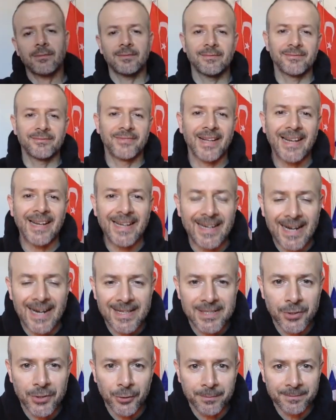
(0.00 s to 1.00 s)
piece of
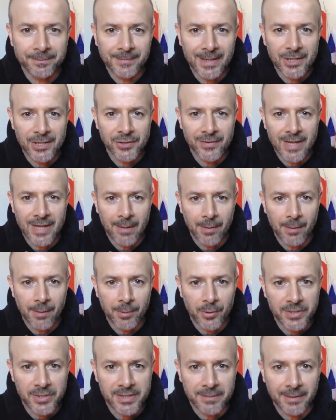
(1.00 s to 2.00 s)
advice. Okay,
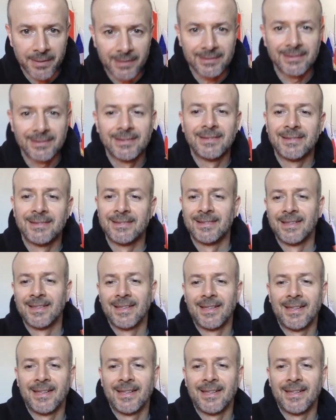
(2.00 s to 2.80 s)
thank you. Bye-bye.